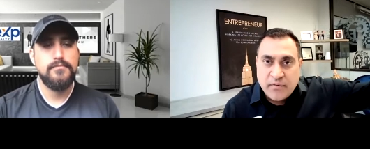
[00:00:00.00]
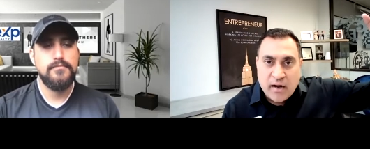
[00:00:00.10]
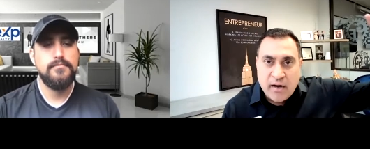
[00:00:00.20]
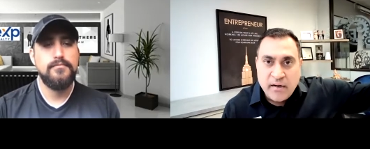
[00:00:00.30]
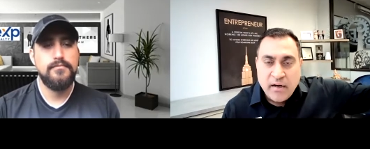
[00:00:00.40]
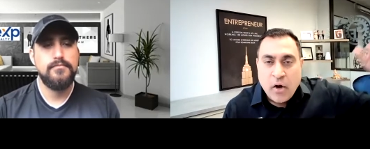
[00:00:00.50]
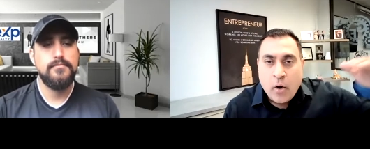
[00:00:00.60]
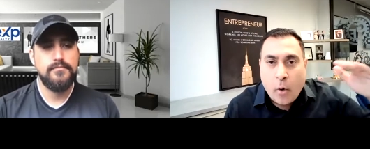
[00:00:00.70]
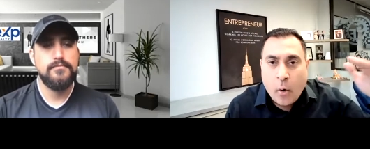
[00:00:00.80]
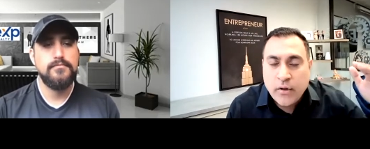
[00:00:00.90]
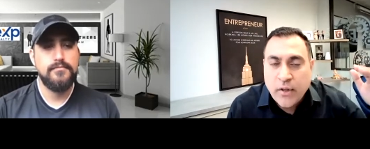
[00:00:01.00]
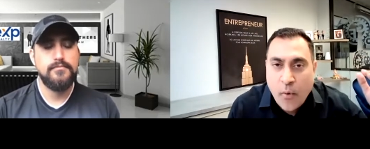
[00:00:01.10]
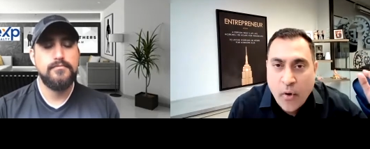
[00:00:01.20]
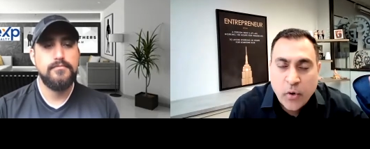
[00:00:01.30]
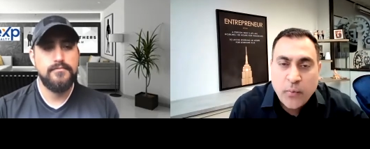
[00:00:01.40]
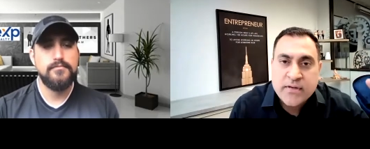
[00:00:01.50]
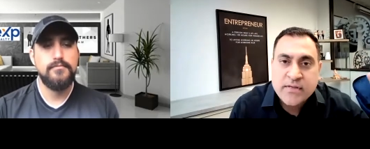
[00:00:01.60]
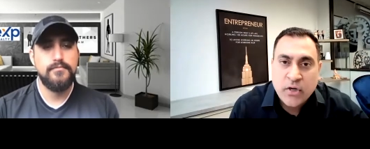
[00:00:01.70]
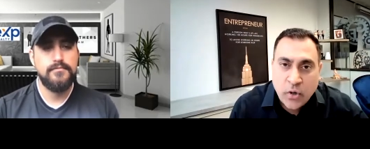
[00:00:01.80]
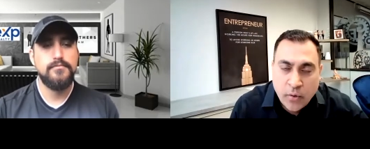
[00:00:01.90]
Speaker 1: higher. All they want to do was
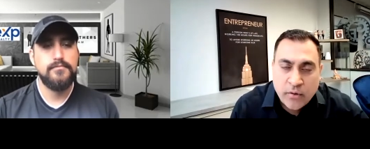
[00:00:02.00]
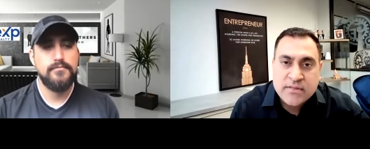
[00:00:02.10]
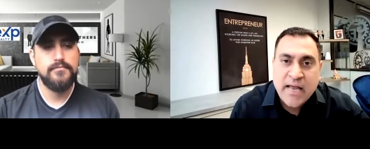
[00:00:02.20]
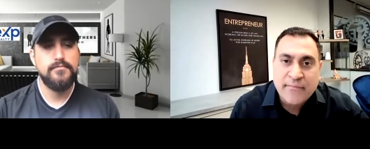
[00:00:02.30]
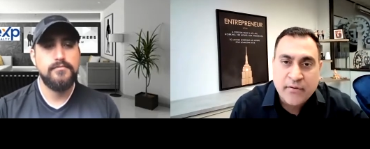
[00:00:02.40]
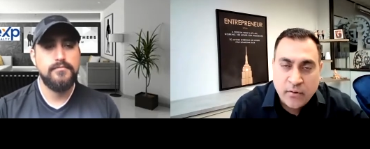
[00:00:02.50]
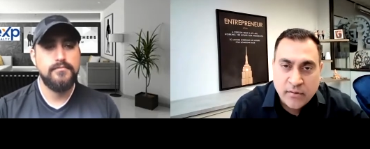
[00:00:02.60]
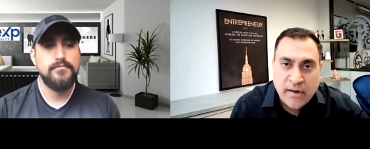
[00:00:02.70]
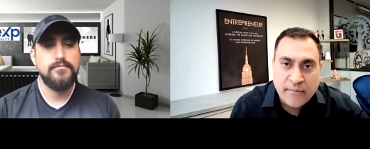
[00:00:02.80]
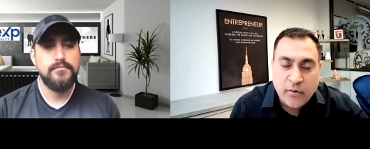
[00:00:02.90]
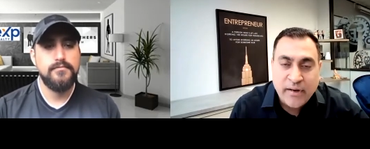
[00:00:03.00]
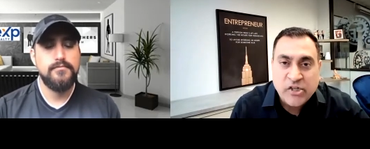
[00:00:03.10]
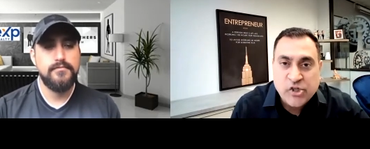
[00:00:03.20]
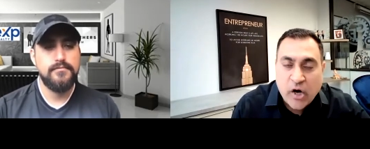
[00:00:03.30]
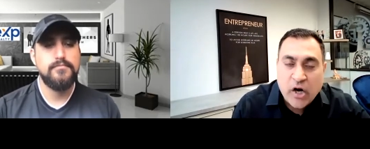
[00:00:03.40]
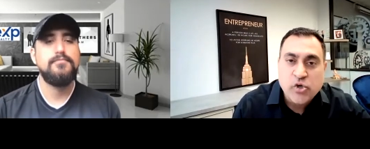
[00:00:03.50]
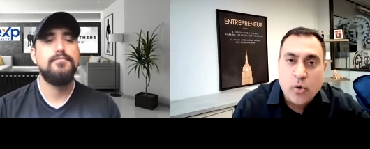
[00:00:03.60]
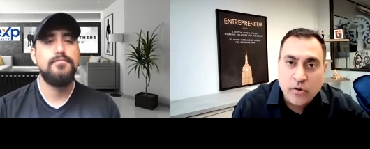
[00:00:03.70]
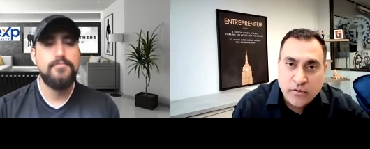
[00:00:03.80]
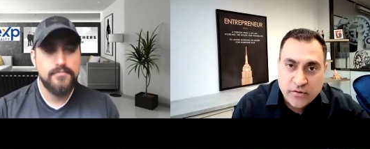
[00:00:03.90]
loans after loans after loans and charge
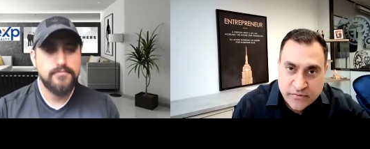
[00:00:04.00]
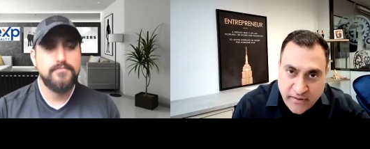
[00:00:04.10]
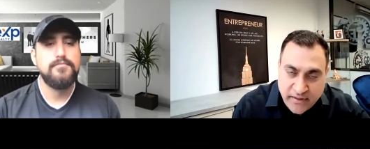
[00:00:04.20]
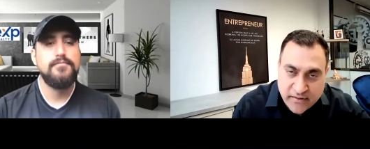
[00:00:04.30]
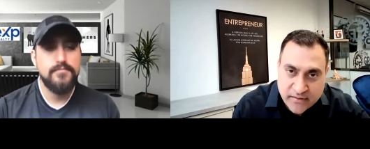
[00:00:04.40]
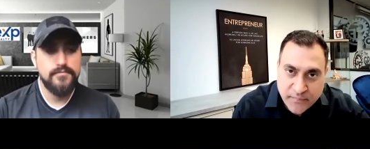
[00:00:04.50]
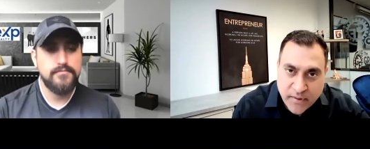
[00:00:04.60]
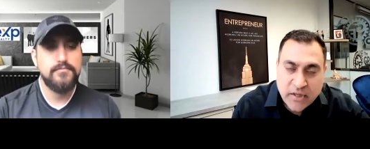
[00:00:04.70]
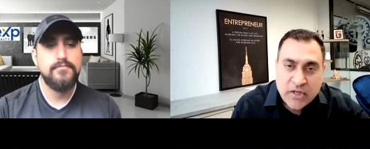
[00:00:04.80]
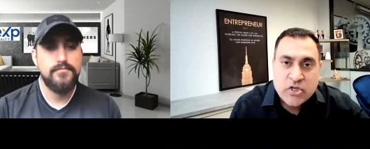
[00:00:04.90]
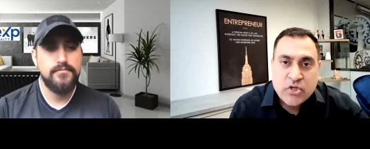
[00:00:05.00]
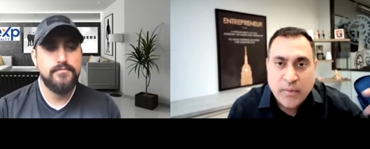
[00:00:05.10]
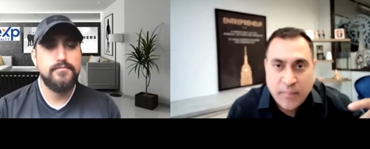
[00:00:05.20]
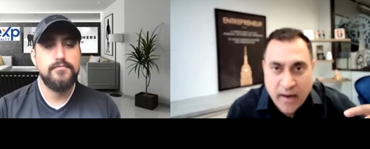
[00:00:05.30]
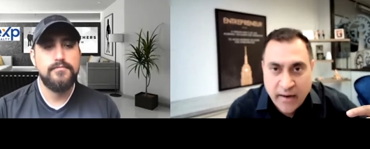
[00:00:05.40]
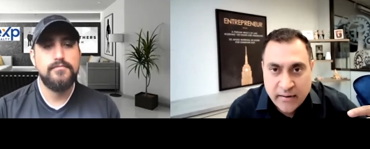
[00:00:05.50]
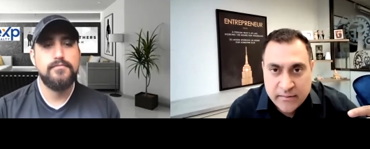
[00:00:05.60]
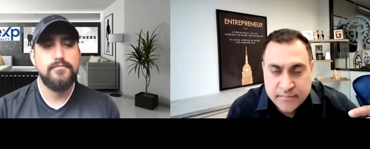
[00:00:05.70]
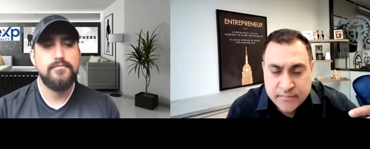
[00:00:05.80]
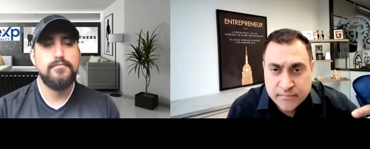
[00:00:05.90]
all those fees to the buyer.
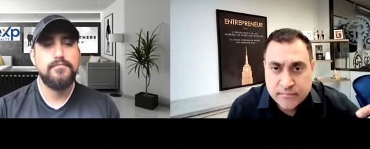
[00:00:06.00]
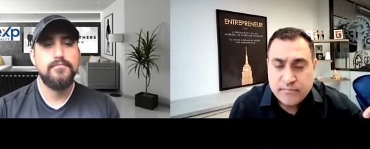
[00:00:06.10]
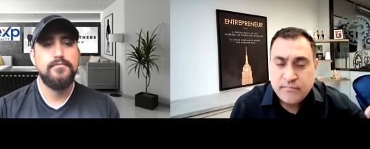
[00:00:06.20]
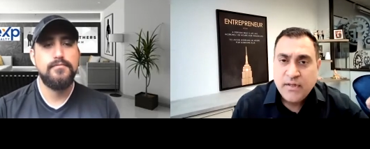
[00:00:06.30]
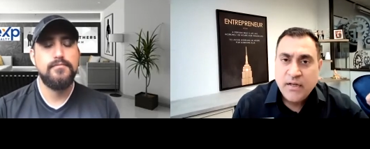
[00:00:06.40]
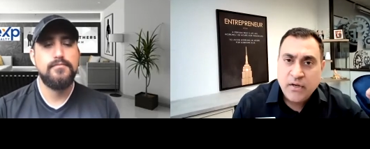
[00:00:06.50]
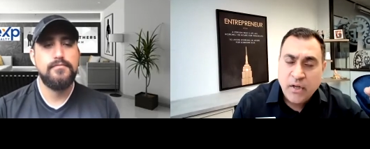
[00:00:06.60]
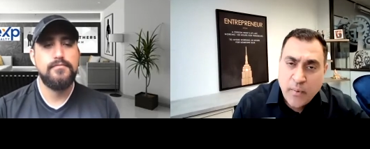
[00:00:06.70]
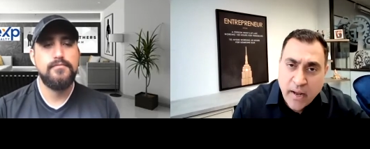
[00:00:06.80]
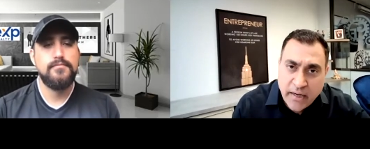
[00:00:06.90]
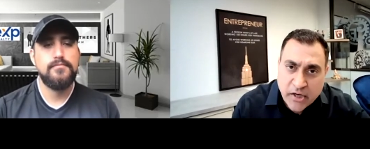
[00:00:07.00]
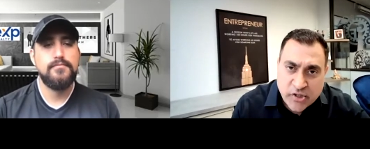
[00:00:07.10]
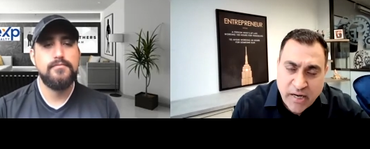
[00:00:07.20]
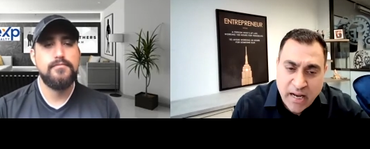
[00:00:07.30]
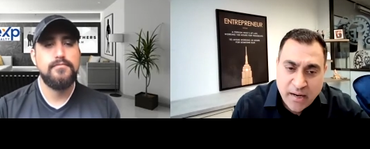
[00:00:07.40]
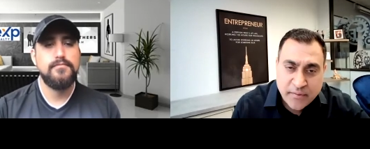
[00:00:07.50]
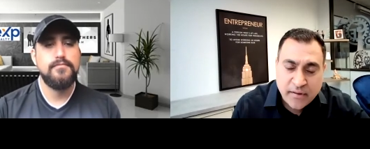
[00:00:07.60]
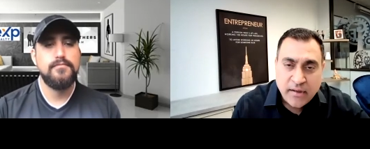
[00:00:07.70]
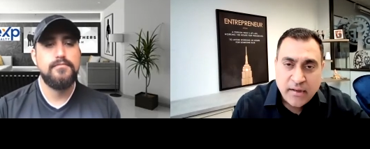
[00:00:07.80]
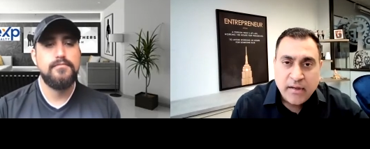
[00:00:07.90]
Deregulation happened.
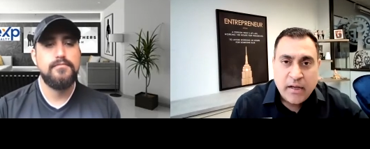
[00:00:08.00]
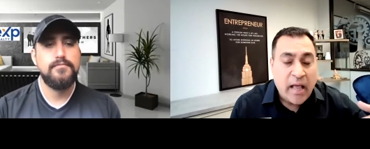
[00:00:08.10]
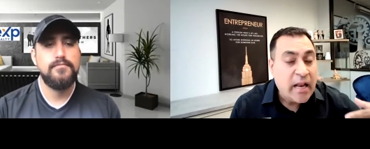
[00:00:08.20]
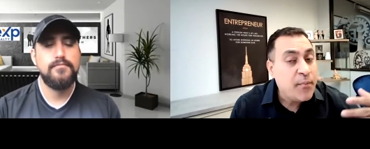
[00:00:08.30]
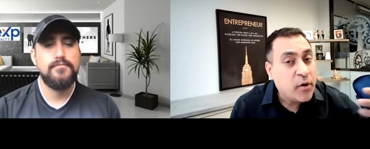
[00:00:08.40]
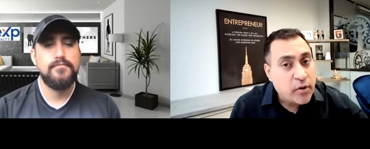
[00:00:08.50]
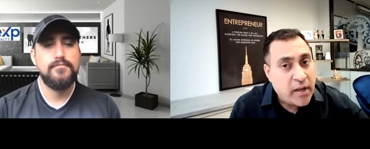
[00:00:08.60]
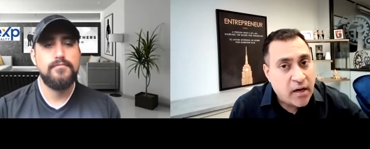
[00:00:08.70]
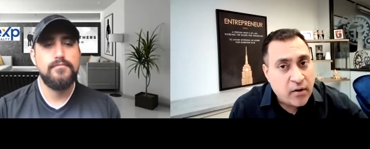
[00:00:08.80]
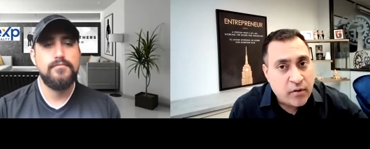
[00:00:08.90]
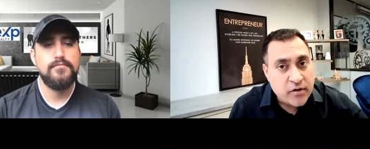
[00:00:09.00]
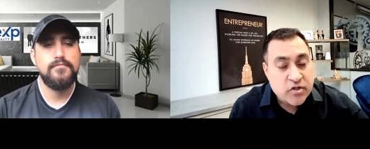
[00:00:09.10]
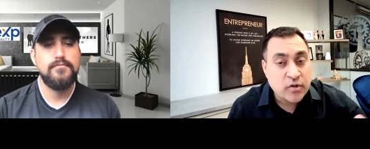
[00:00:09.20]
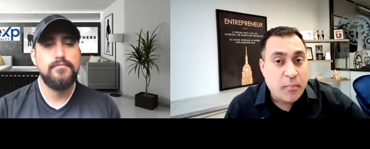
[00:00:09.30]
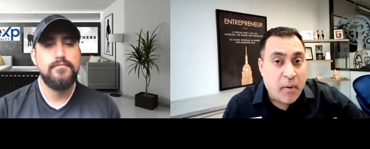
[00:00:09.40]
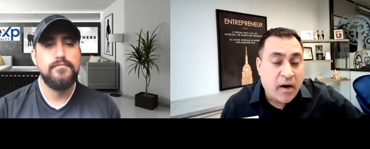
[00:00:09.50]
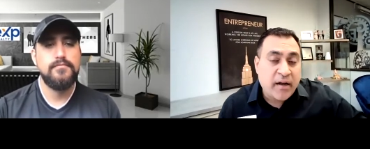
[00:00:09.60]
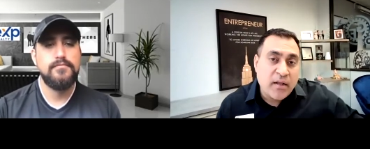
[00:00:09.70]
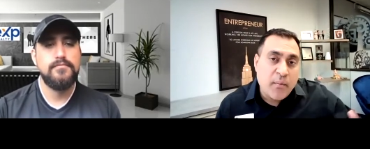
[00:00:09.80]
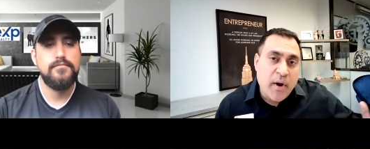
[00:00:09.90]
Anyone could get a loan. So the
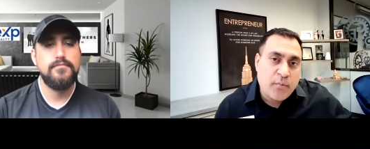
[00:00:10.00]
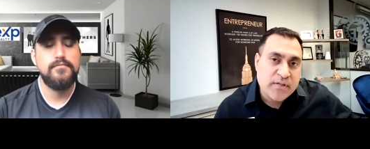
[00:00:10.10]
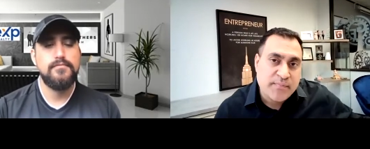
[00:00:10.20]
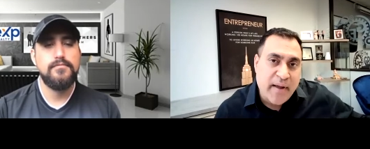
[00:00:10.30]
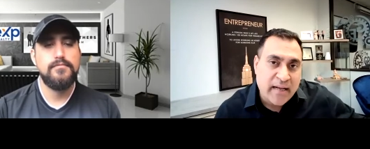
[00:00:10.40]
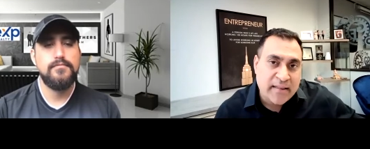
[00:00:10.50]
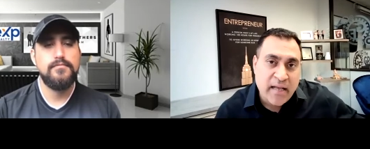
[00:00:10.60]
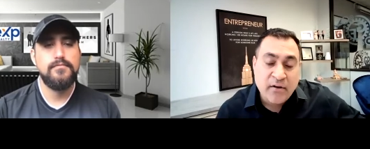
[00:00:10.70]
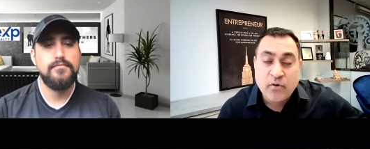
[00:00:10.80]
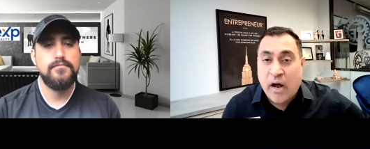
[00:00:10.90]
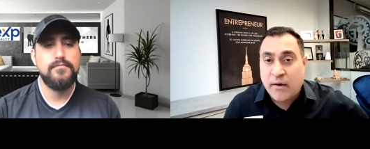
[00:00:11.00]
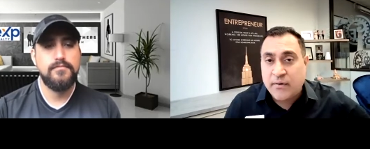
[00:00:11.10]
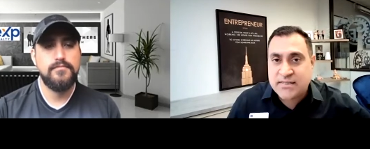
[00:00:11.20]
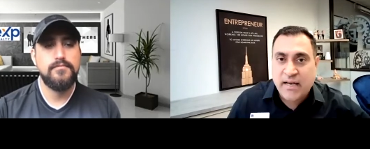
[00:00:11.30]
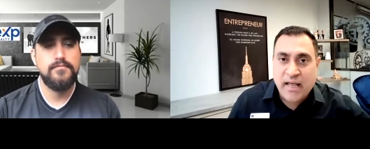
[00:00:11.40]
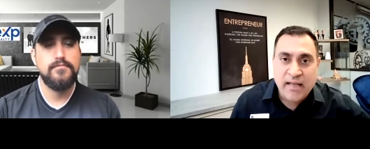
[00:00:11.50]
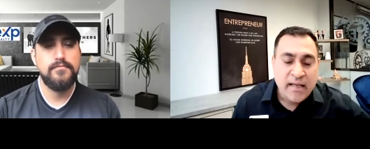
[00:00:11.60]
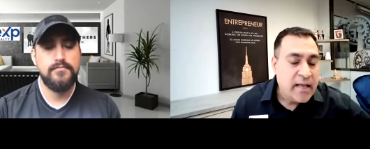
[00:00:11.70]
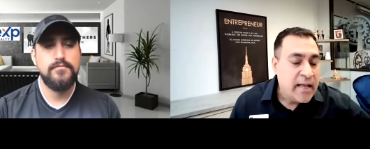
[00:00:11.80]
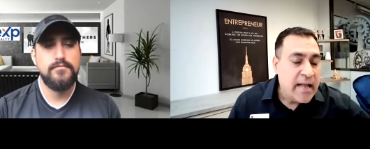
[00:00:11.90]
market, the way it was back then to how it's today,
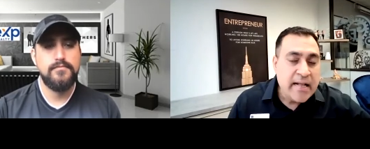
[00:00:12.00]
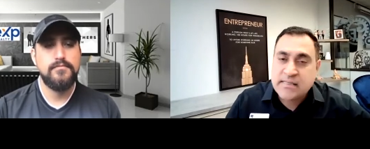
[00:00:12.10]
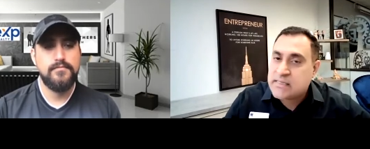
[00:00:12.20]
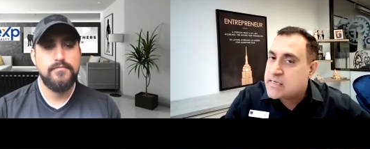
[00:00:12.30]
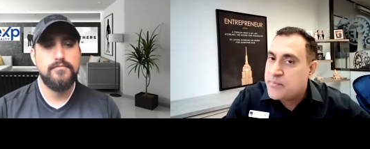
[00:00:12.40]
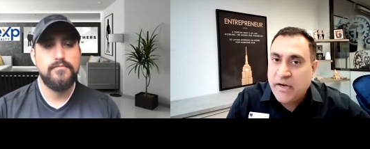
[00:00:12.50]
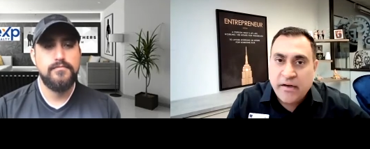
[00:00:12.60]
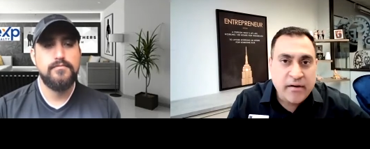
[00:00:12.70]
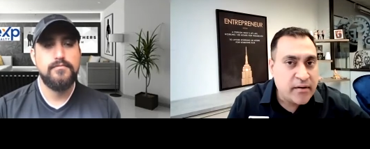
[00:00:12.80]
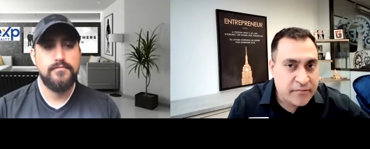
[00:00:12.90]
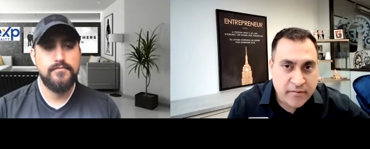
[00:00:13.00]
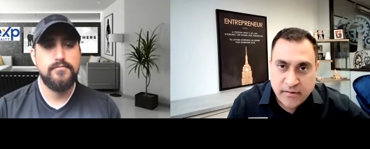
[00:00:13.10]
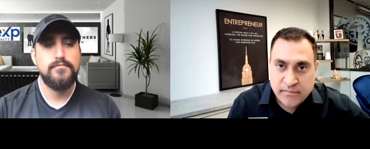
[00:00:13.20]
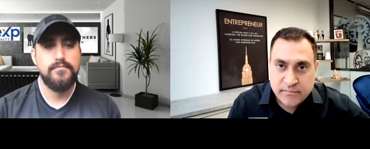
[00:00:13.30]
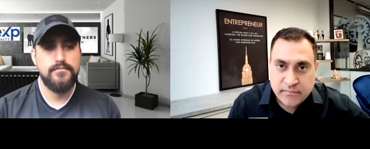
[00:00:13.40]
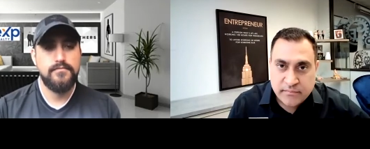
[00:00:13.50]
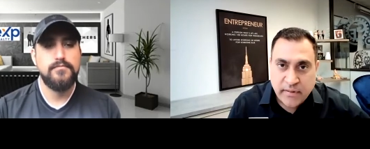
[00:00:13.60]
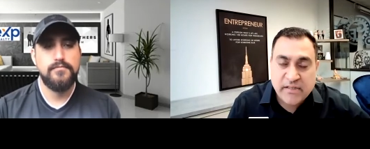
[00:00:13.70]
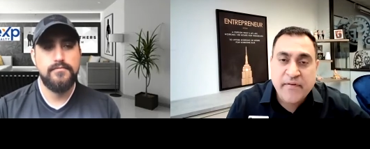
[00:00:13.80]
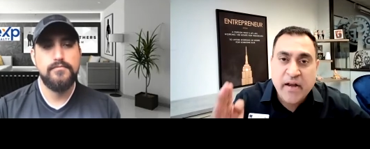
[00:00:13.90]
it's completely different.
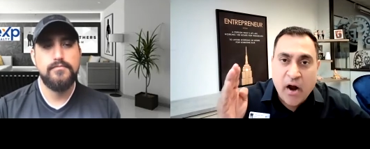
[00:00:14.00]
It's very